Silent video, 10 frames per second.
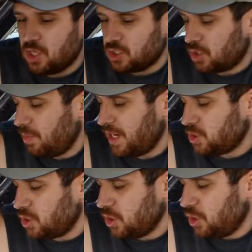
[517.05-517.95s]
so make
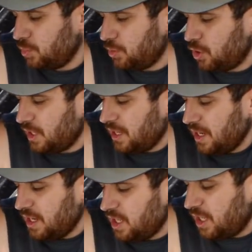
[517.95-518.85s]
sure you put it
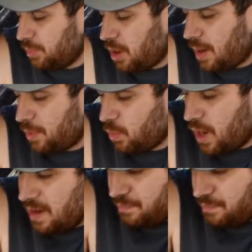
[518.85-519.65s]
in the proper way.